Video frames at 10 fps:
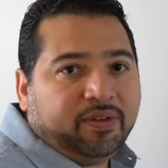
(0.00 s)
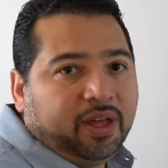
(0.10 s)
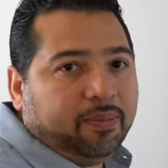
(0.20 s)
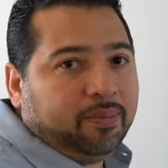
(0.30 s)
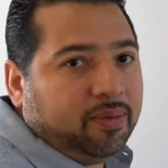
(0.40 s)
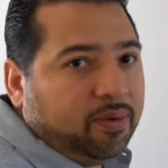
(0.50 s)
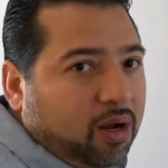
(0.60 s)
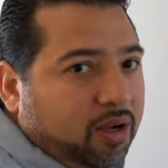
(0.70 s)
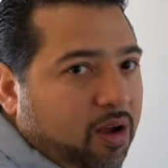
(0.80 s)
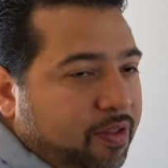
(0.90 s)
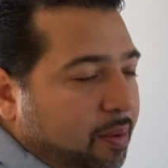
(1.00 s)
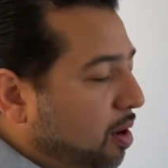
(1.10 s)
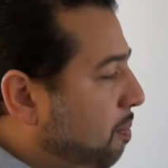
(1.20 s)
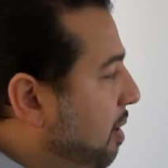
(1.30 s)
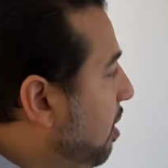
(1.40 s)
them, working off that
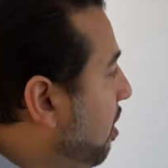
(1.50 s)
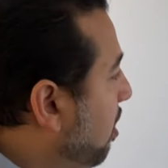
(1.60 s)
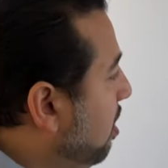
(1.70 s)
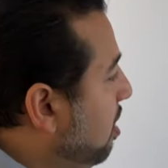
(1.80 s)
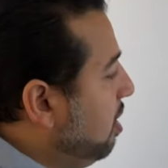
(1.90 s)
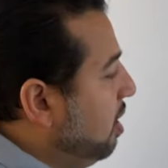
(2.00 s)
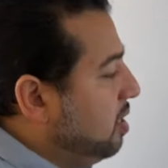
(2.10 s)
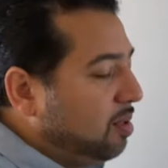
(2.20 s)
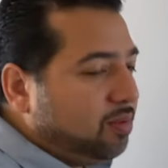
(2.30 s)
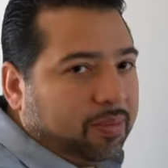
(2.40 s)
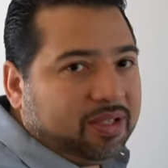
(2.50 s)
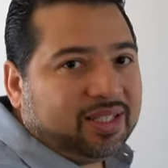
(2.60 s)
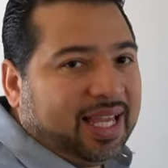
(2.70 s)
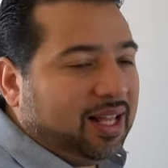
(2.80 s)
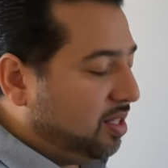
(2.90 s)
product backlog. And some type of
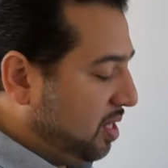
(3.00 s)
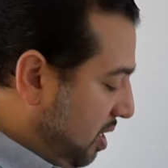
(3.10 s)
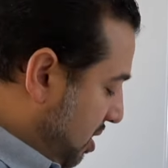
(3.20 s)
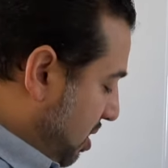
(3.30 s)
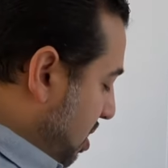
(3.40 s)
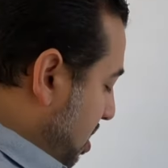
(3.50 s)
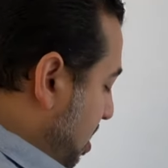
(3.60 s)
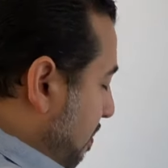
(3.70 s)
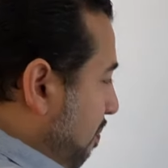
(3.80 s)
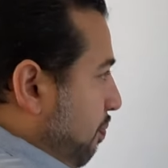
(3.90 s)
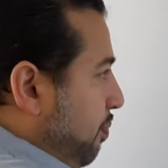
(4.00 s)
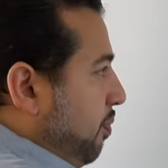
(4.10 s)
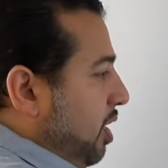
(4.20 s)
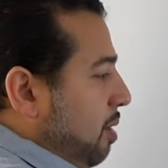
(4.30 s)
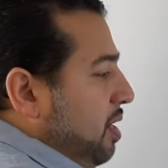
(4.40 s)
scaling technique.
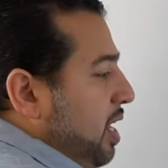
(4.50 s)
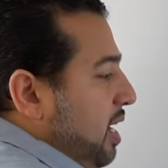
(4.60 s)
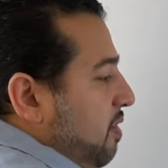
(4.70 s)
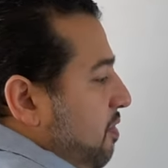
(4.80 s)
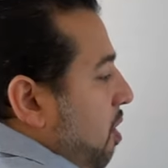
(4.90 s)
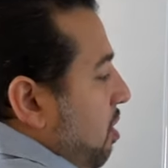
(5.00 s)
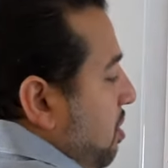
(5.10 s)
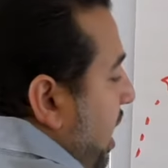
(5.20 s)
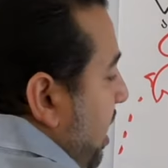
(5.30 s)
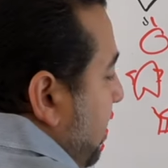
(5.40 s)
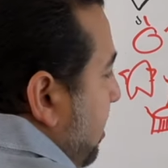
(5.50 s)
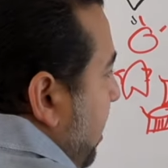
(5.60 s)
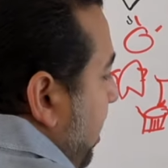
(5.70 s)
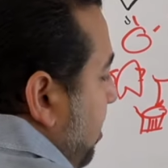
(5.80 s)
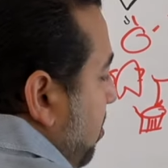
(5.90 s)
It'd be nice if you also had a
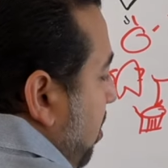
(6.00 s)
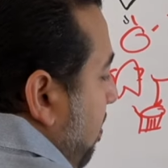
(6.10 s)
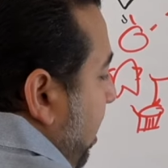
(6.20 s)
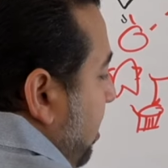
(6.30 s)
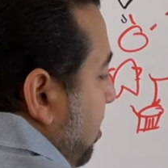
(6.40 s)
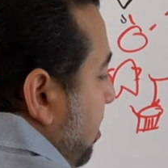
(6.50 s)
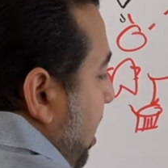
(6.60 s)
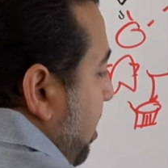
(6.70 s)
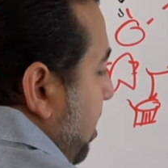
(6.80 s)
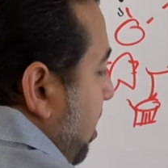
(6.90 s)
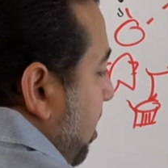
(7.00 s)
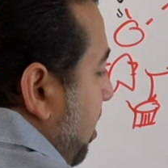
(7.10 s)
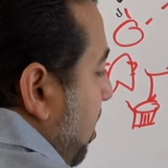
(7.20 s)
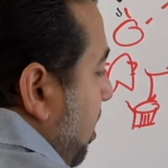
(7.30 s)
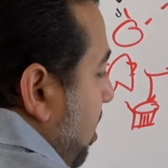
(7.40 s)
second Scrum Master down
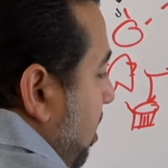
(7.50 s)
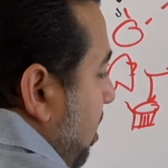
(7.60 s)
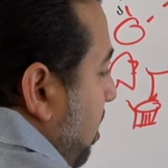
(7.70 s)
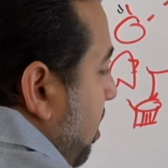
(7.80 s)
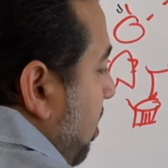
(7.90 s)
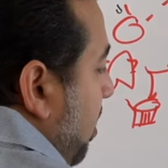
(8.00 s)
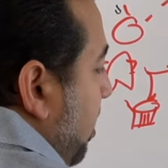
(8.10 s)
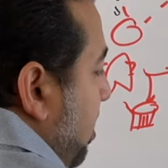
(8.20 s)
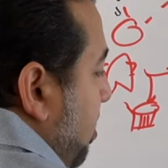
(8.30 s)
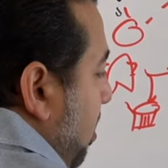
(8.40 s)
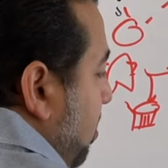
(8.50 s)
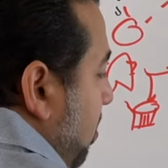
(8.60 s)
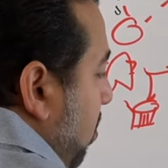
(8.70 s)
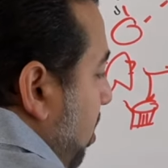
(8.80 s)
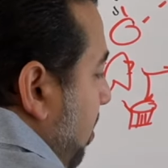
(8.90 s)
here, right? That's also
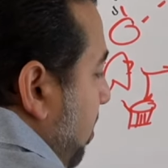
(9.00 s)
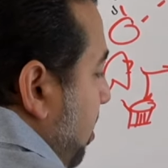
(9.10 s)
working with